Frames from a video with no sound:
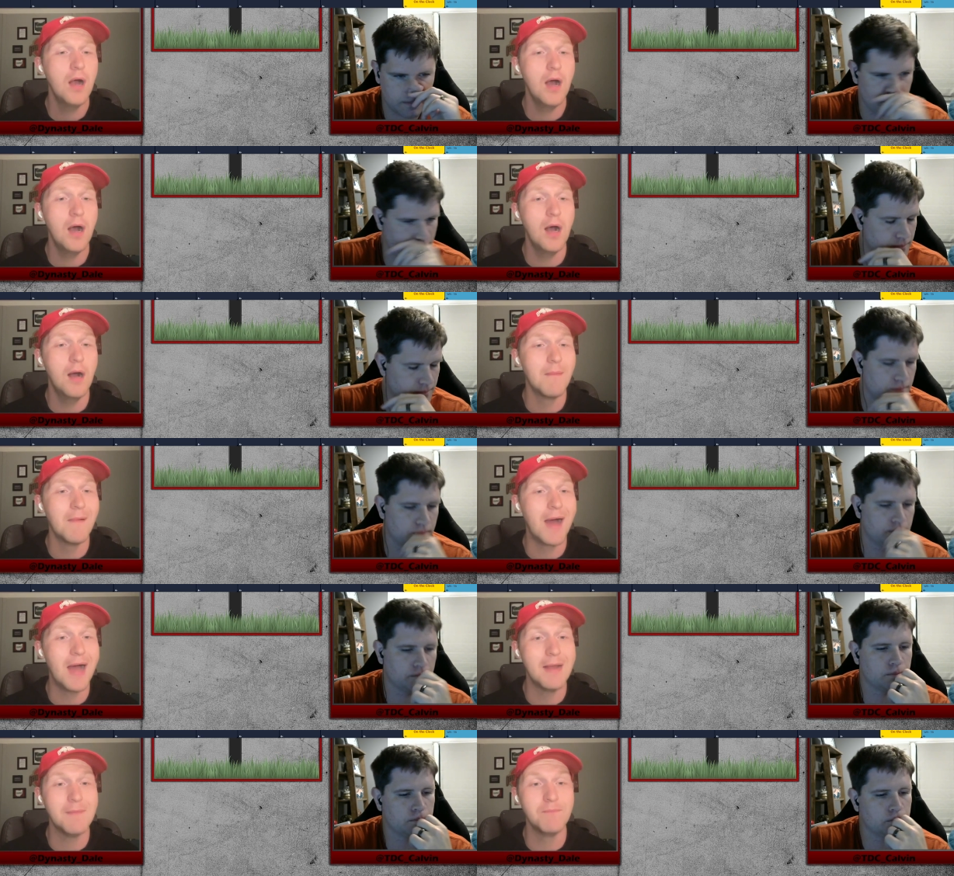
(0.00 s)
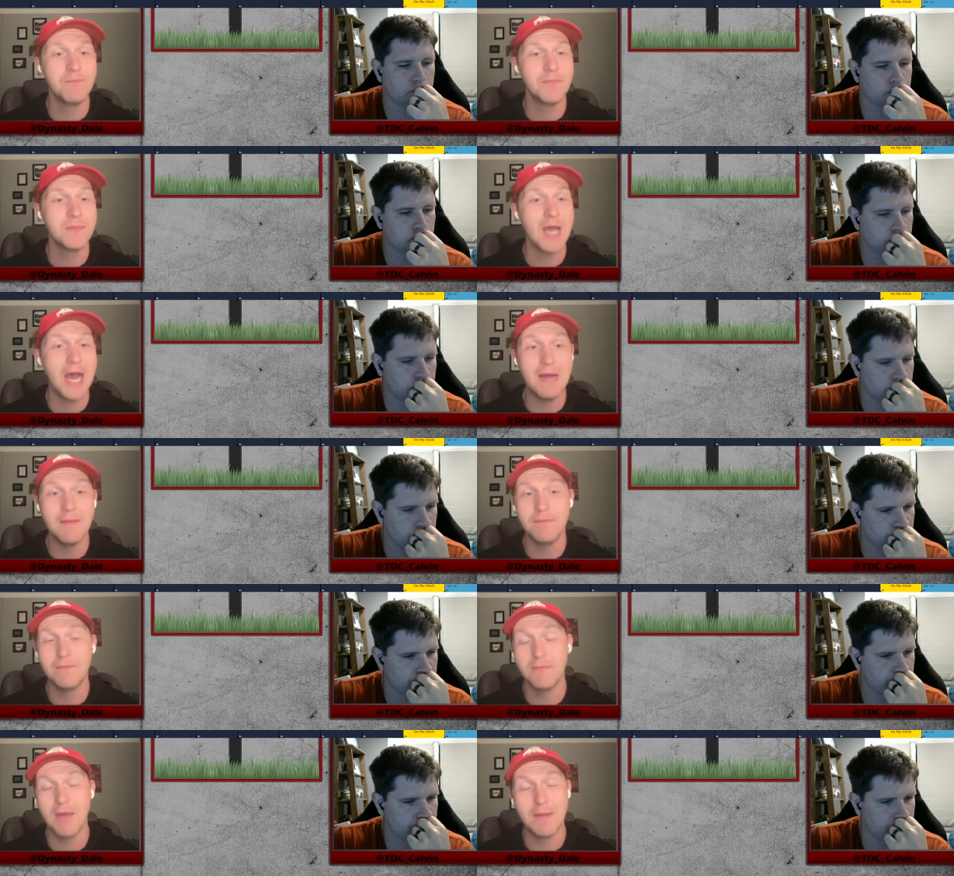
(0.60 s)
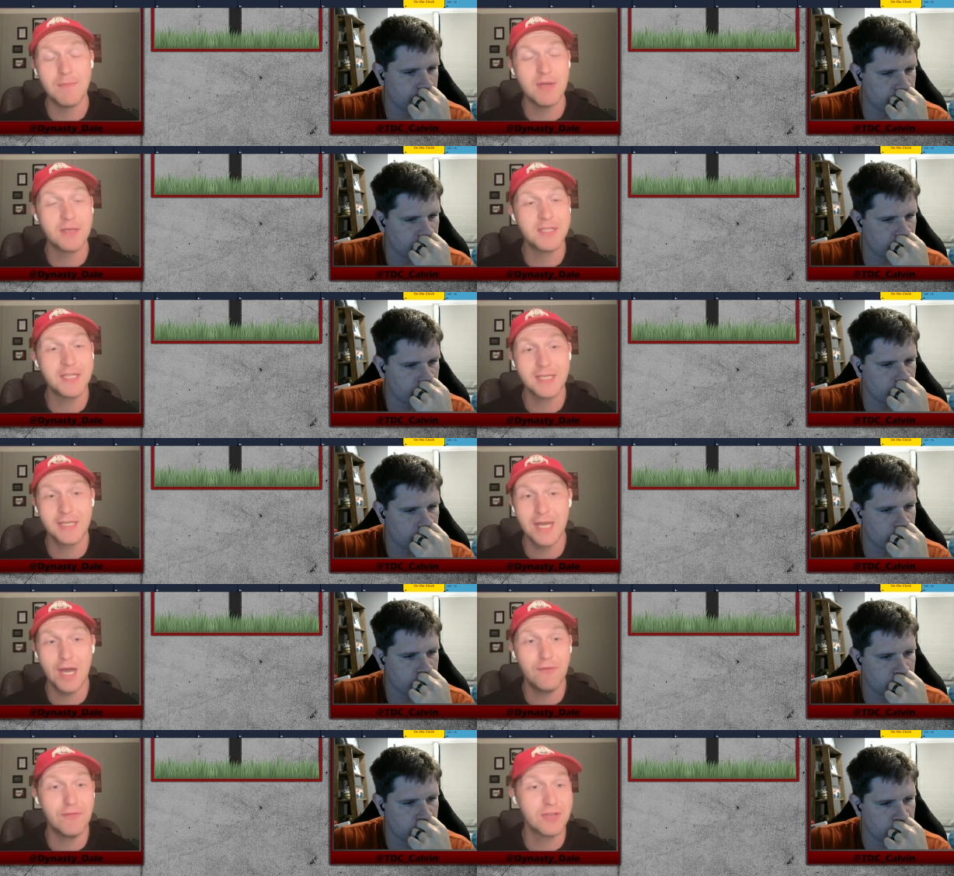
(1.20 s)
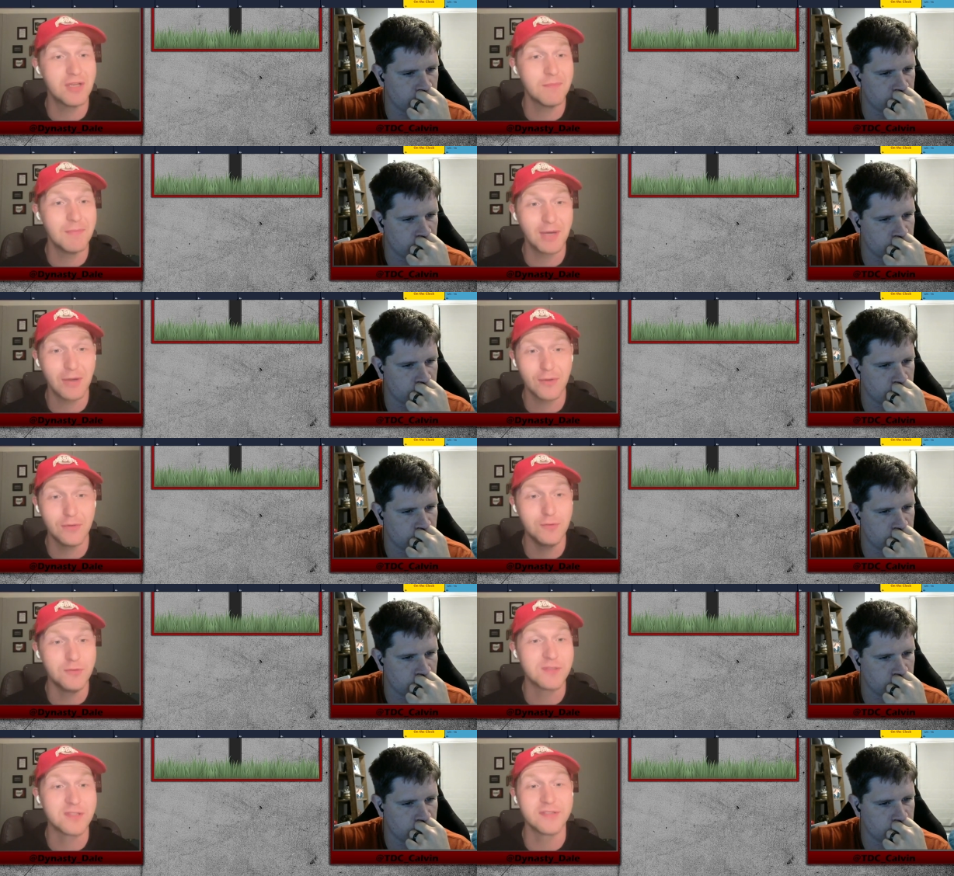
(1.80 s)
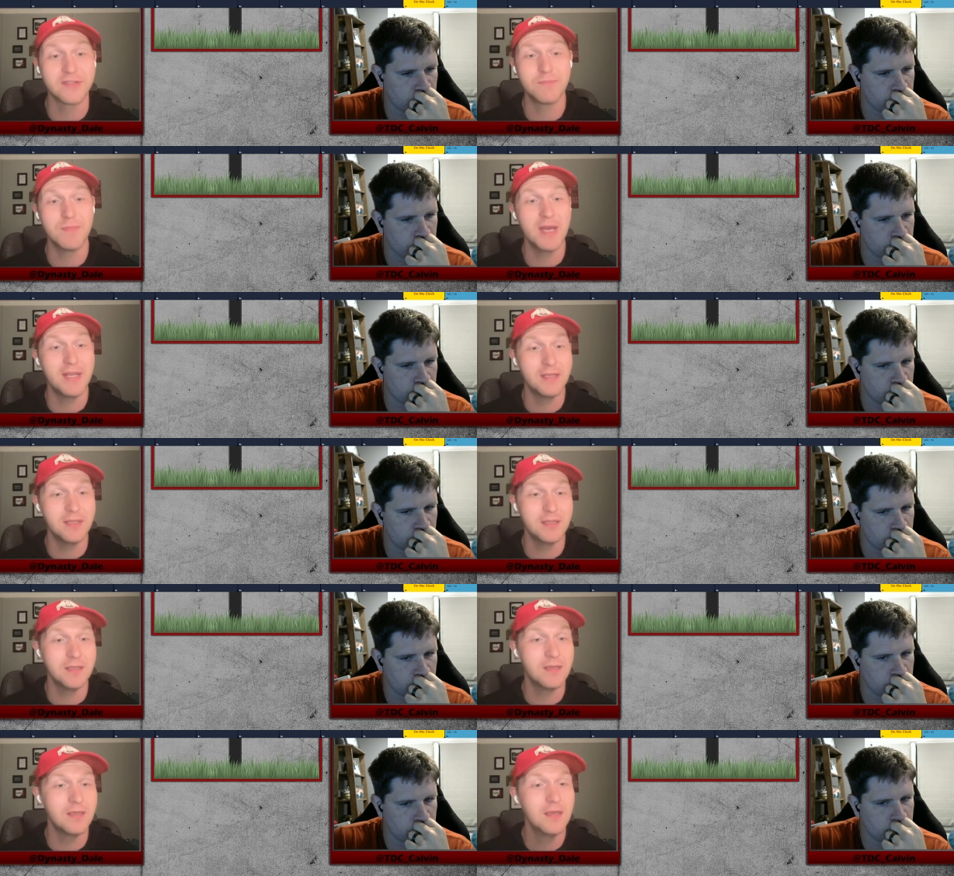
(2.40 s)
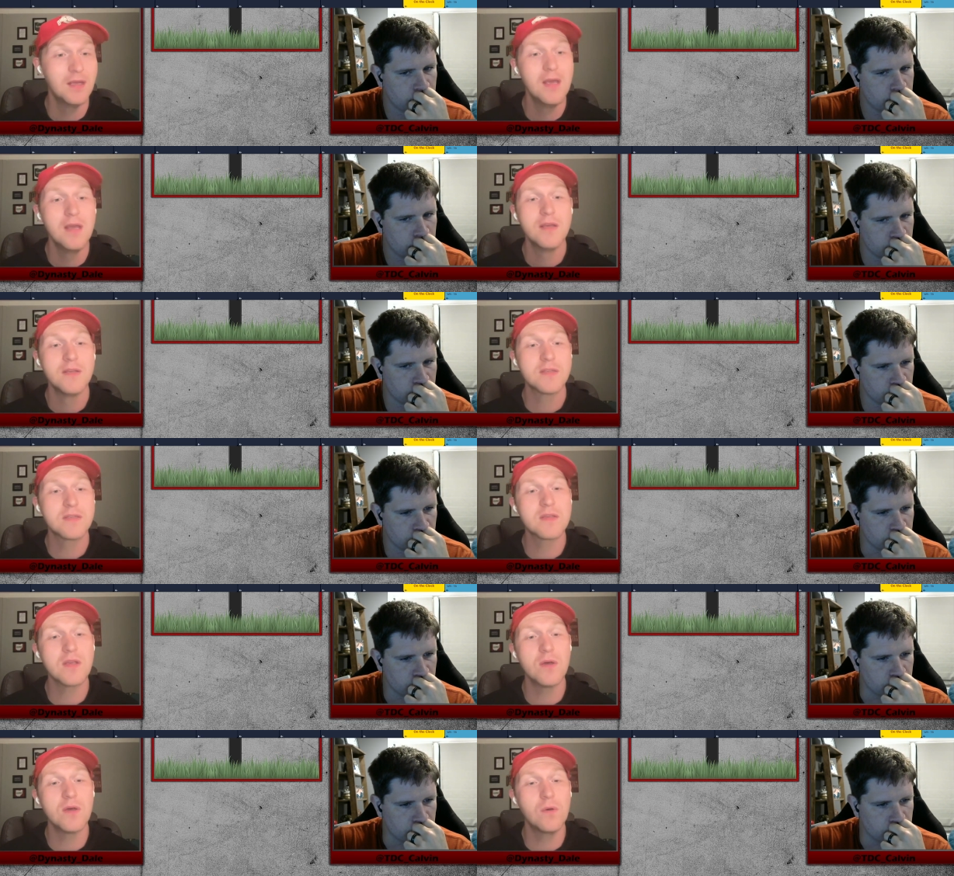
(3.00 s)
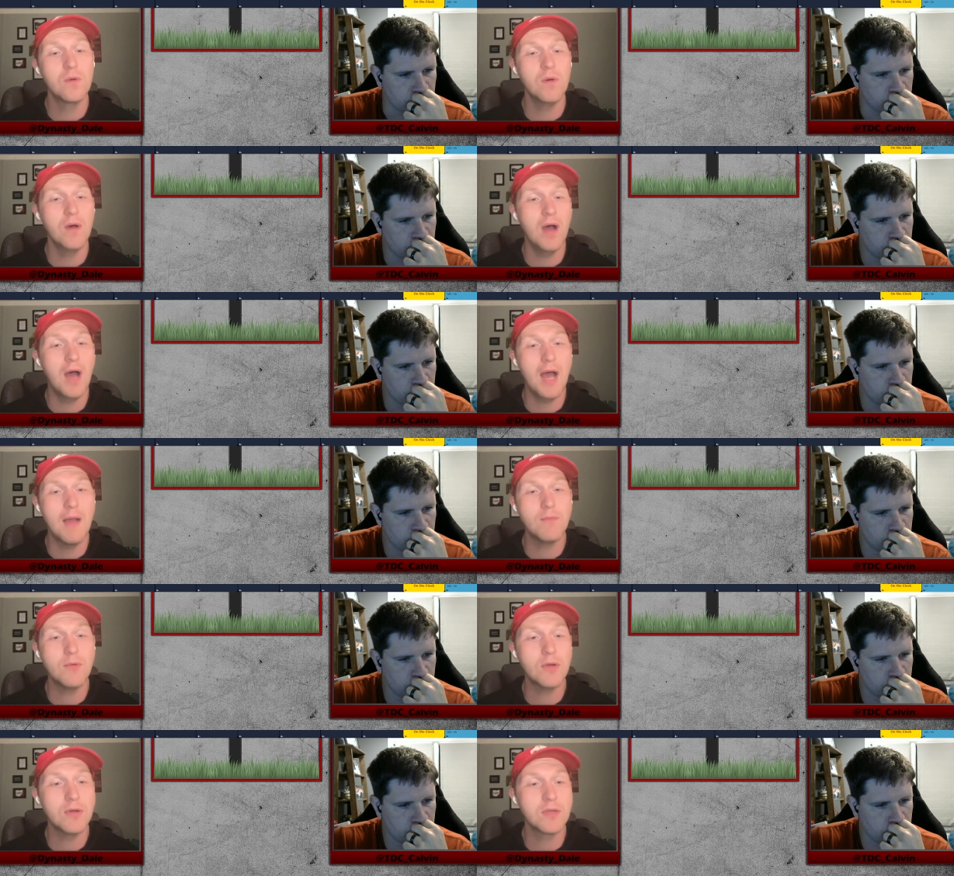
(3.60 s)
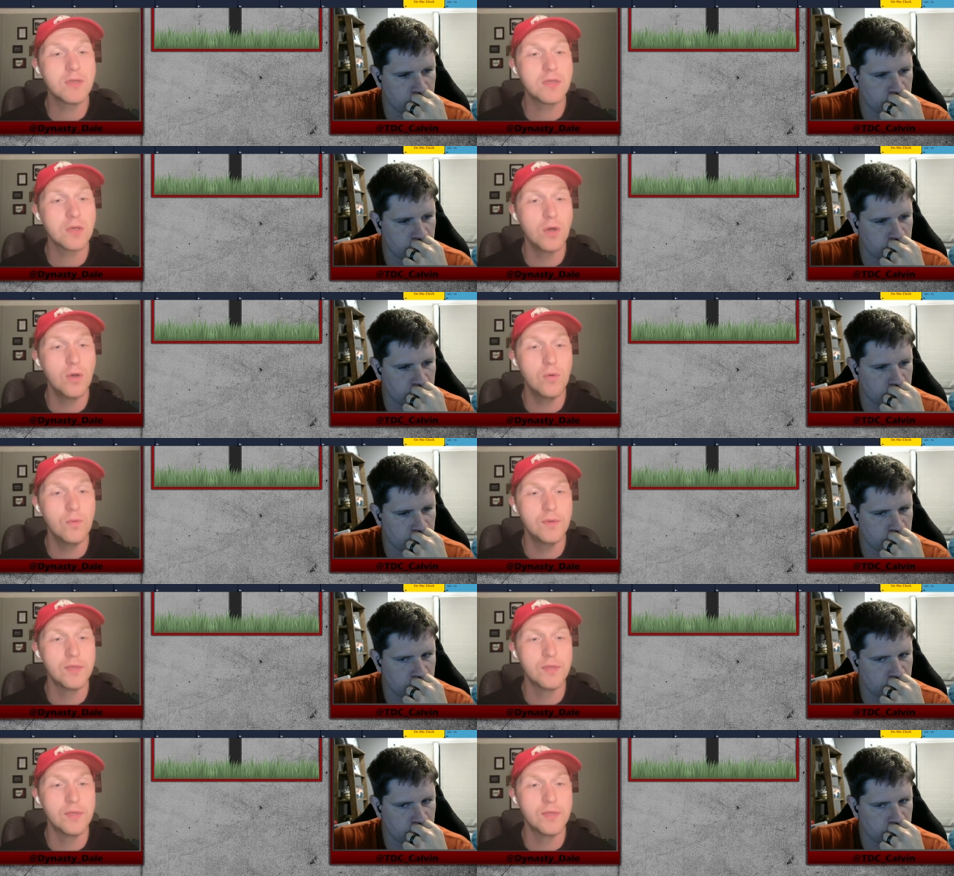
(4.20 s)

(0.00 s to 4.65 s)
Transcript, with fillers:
Speaker 1: Um, I'm I'm I'm not taking Alvin Kamara who's suspended. Mm-hmm. So I'm gonna go